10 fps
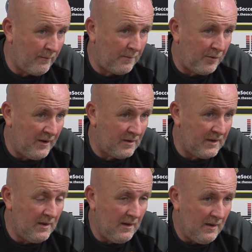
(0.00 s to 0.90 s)

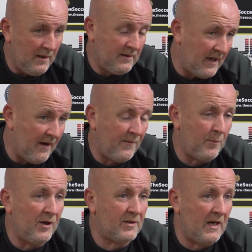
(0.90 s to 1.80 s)
players, and staff and
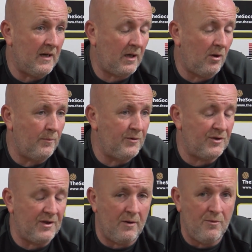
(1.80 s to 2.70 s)
players at the club
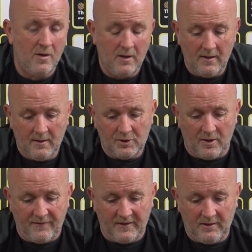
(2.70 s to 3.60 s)
just now.
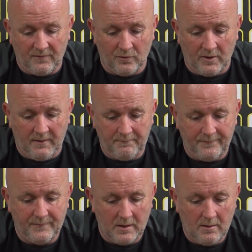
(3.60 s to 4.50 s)
So I think you've got
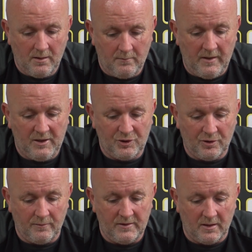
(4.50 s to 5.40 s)
to make
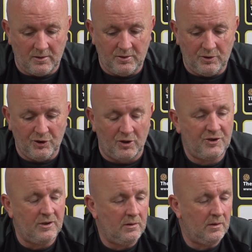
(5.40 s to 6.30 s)
sure when you're
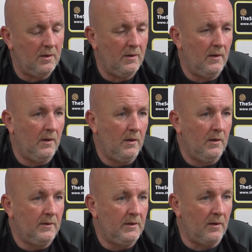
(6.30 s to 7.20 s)
judging,
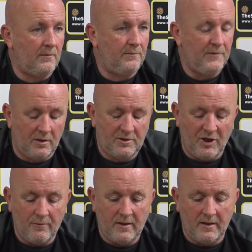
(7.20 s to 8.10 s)
you're
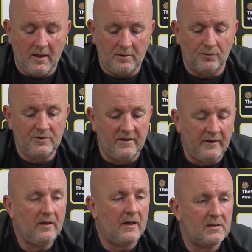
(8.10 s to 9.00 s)
showering a dose of
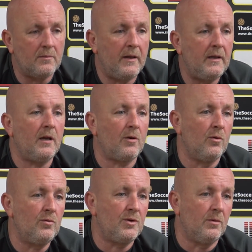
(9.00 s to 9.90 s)
realism in there
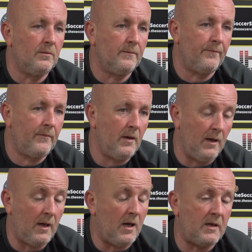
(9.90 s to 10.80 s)
also,
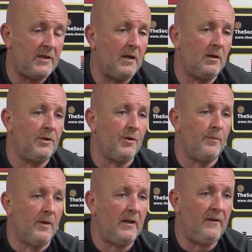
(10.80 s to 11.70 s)
and I genuinely
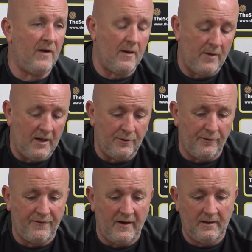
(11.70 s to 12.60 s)
do believe that. But I
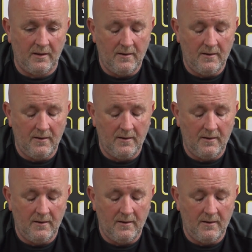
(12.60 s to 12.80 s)
do think